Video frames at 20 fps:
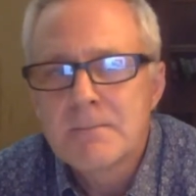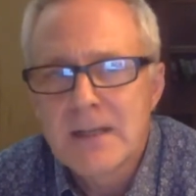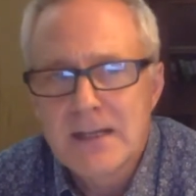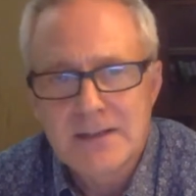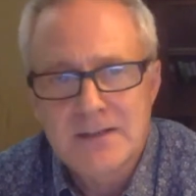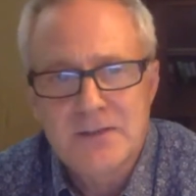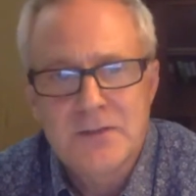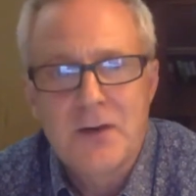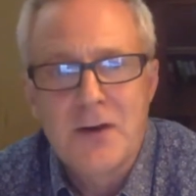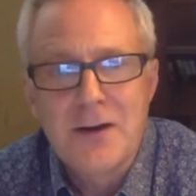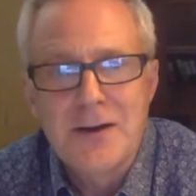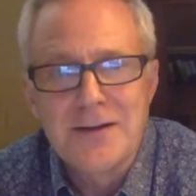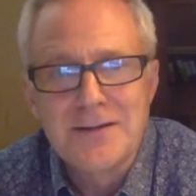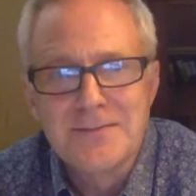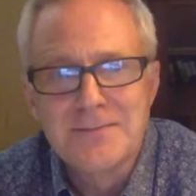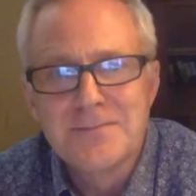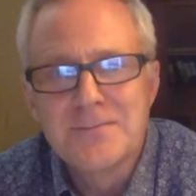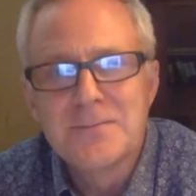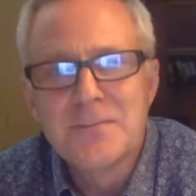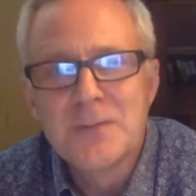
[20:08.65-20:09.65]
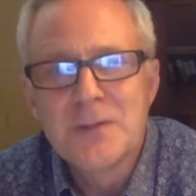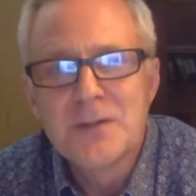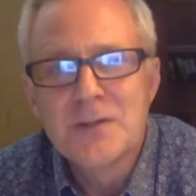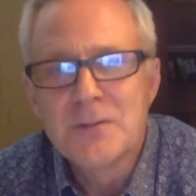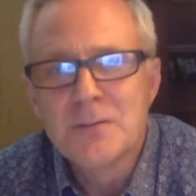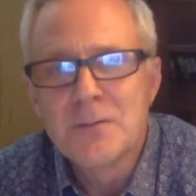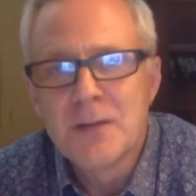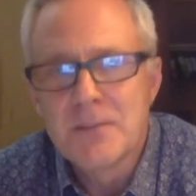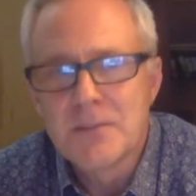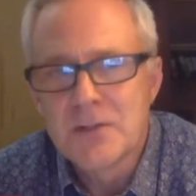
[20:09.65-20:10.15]
that's fine.
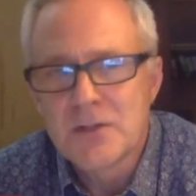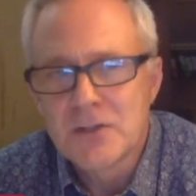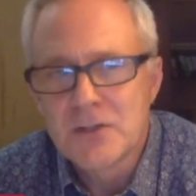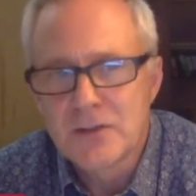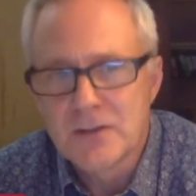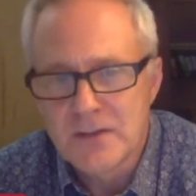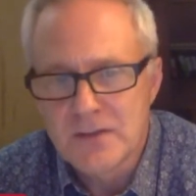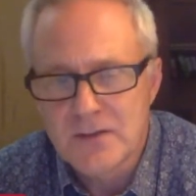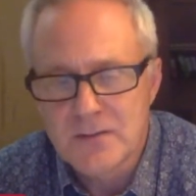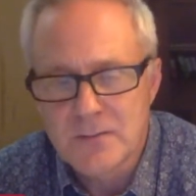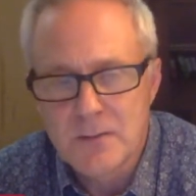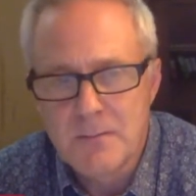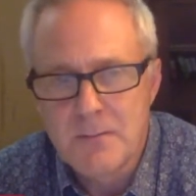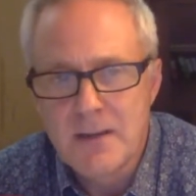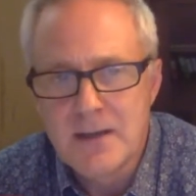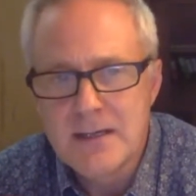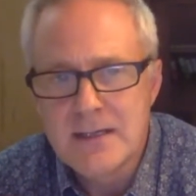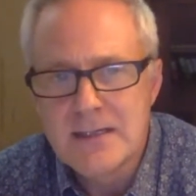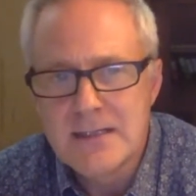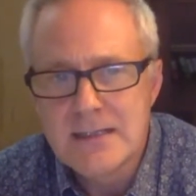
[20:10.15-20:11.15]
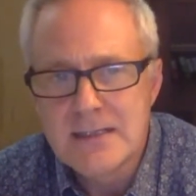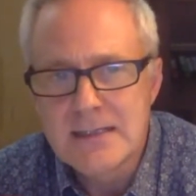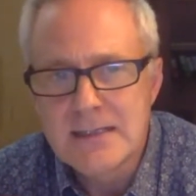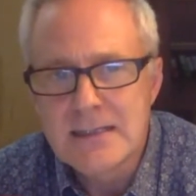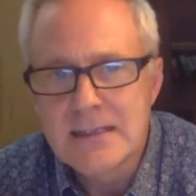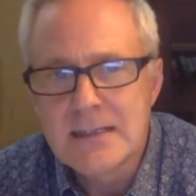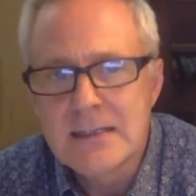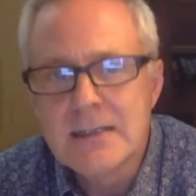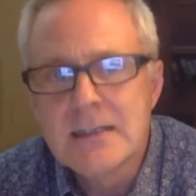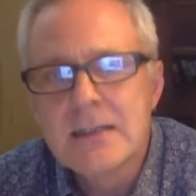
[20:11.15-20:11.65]
You might be showing us some
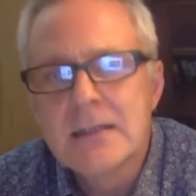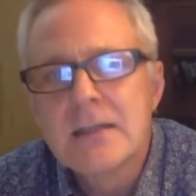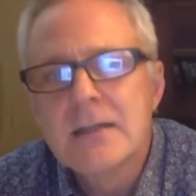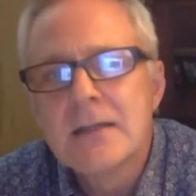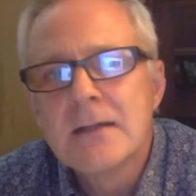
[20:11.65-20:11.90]
amazing